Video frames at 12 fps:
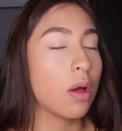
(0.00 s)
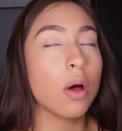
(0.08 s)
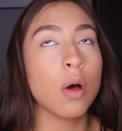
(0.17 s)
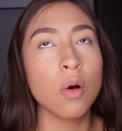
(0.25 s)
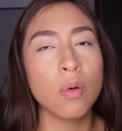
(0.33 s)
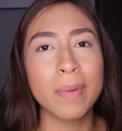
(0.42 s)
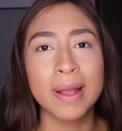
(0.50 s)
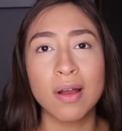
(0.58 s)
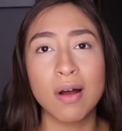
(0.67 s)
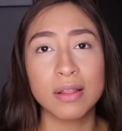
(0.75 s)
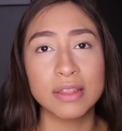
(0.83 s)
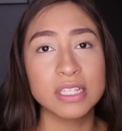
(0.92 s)
Oh my
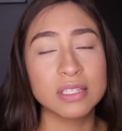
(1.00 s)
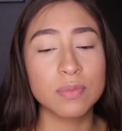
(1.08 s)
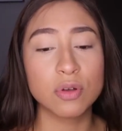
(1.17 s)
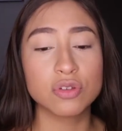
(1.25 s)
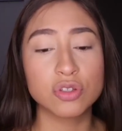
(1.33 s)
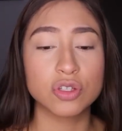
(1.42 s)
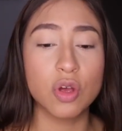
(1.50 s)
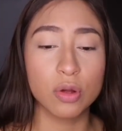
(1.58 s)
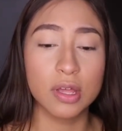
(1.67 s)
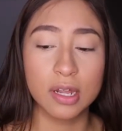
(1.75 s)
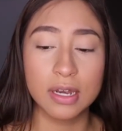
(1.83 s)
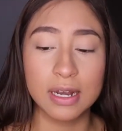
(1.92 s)
god, this smells so
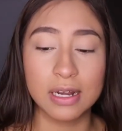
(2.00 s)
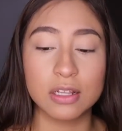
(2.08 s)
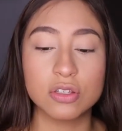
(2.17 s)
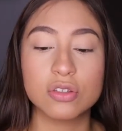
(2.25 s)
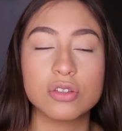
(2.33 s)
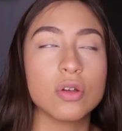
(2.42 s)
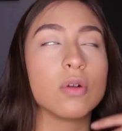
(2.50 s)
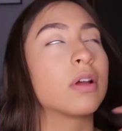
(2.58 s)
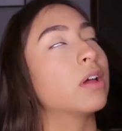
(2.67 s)
good, and it's so